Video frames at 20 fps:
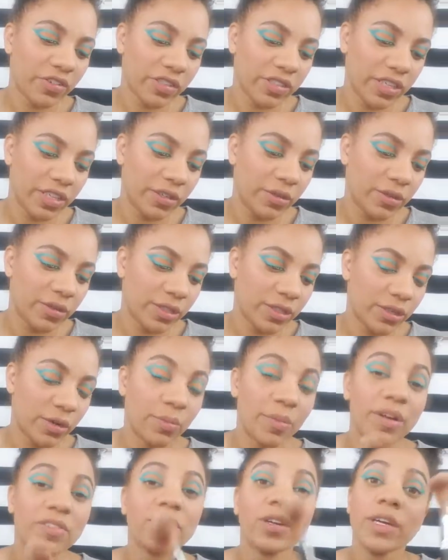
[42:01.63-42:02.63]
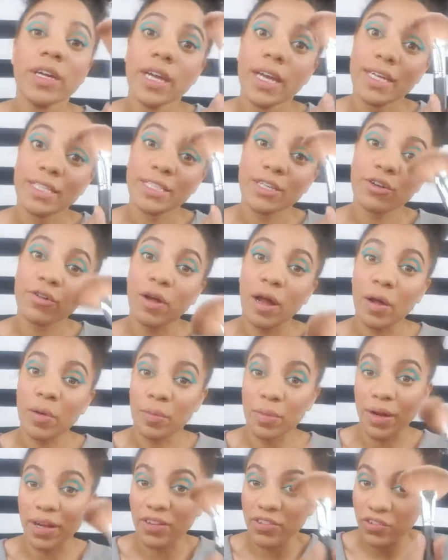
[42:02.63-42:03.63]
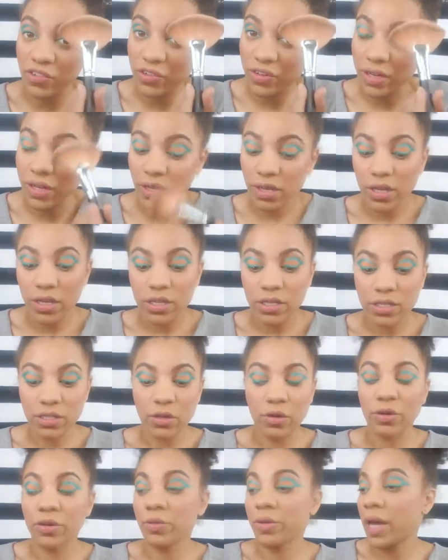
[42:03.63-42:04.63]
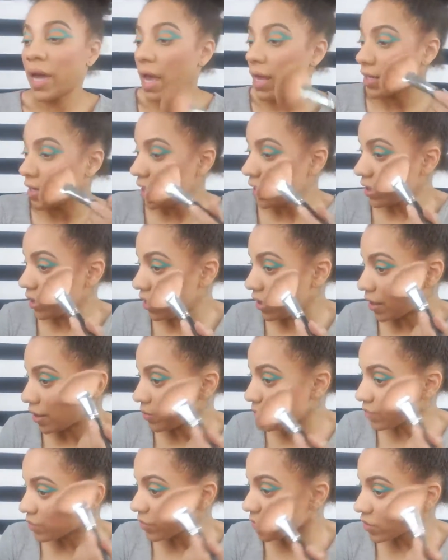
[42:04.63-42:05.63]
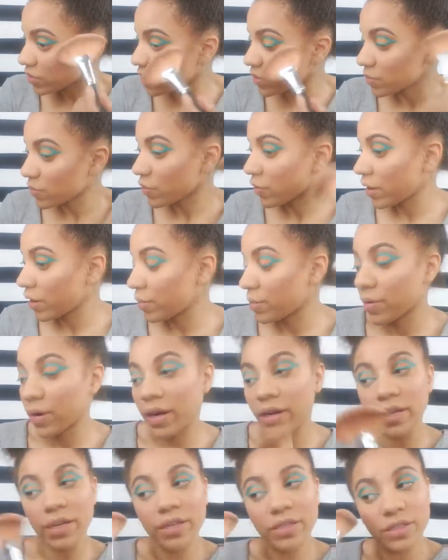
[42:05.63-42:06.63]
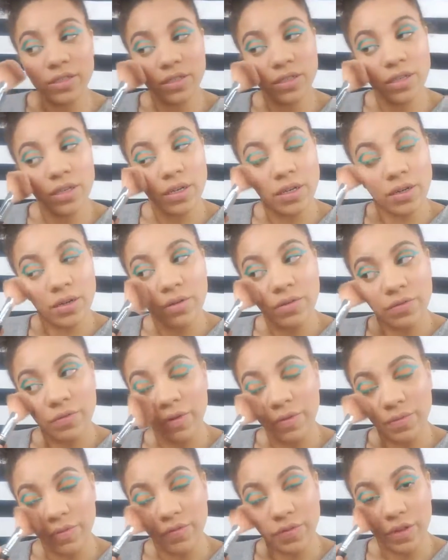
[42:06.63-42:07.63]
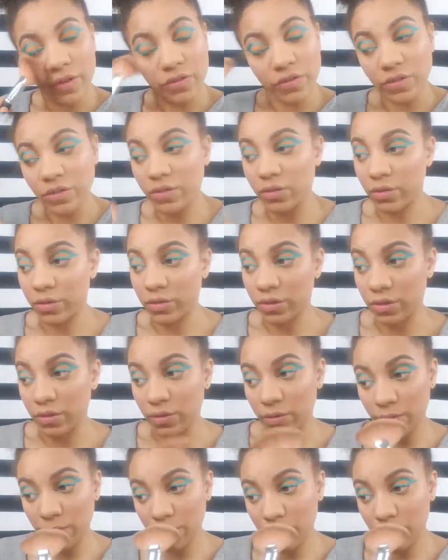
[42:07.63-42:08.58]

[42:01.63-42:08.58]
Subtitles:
because I use it so much. It's a crown brush. So you can get some crown products from the Fiction Store too.